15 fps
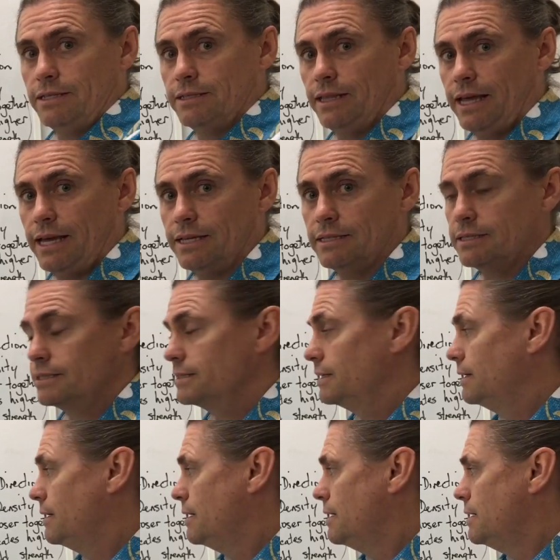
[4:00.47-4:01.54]
is less.
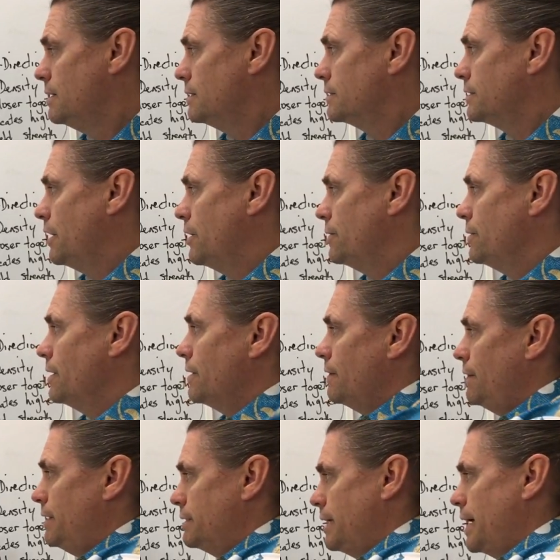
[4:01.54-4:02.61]
So
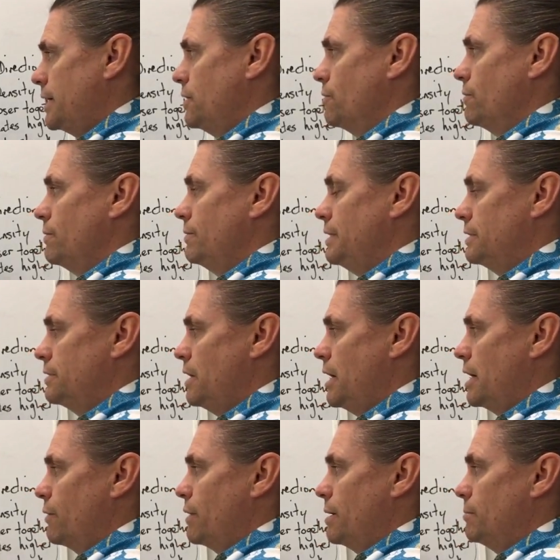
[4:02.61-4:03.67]
this
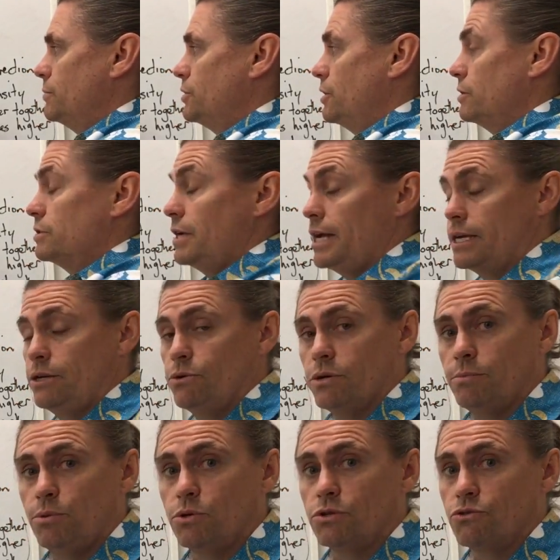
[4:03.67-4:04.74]
diagram shows an
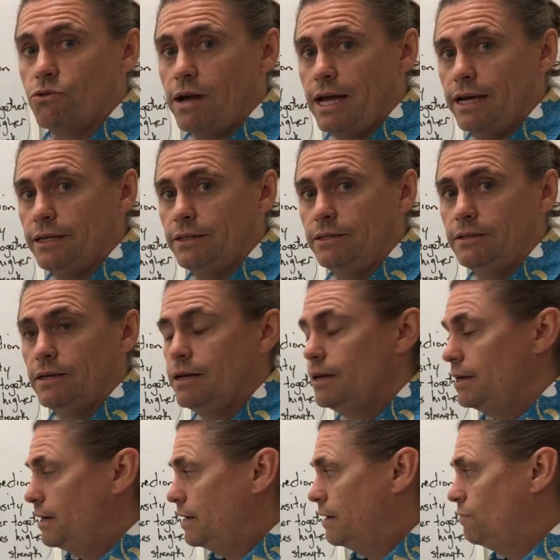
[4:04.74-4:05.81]
accurate portrayal
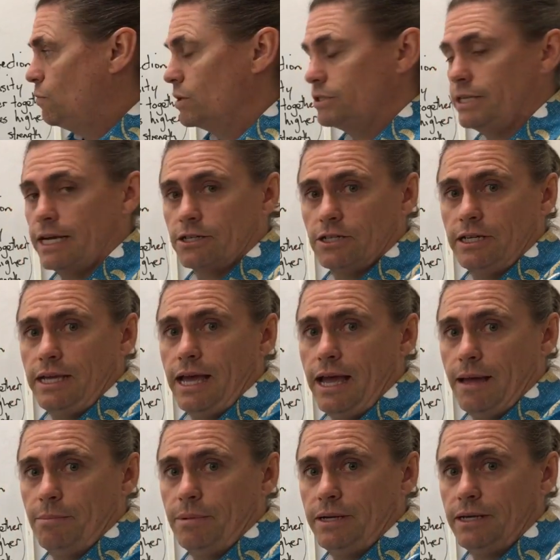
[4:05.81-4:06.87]
of what's actually
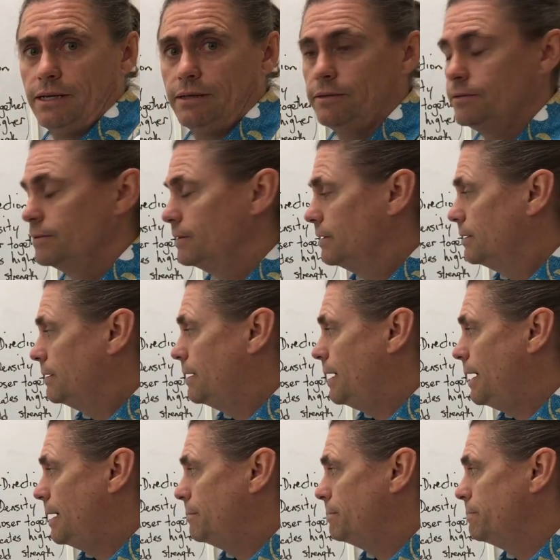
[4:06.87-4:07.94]
happening
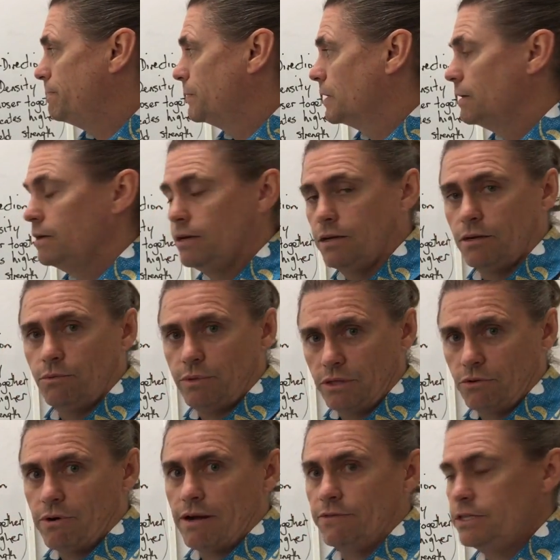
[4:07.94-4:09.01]
with
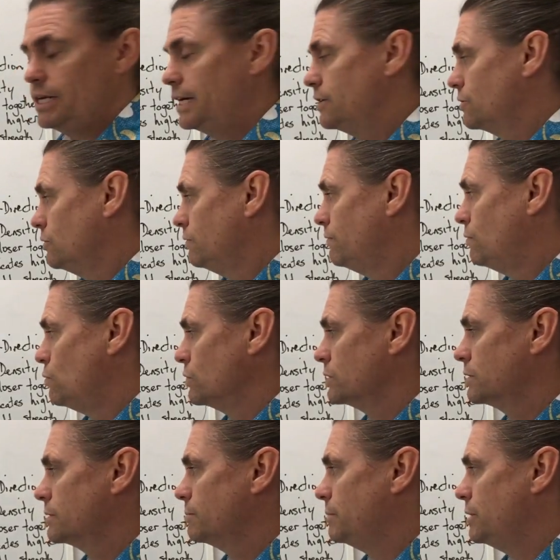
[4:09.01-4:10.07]
the gravitational
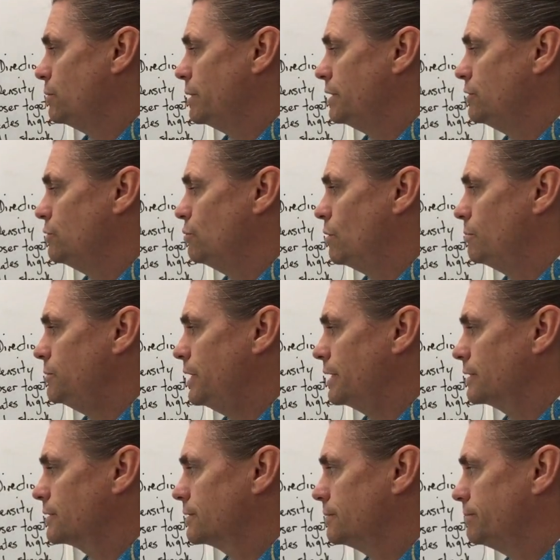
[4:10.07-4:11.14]
force between two
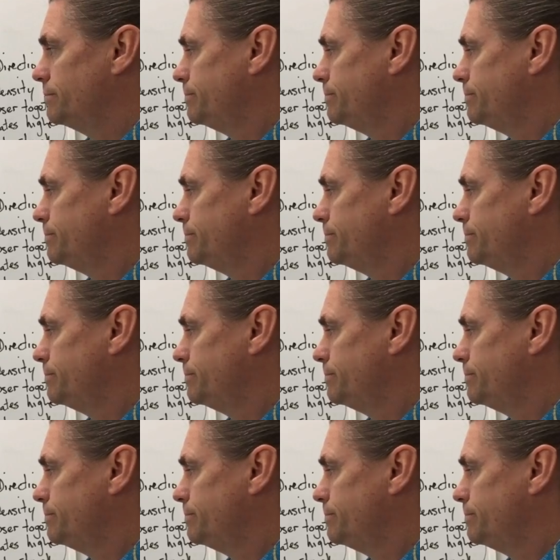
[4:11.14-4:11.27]
objects.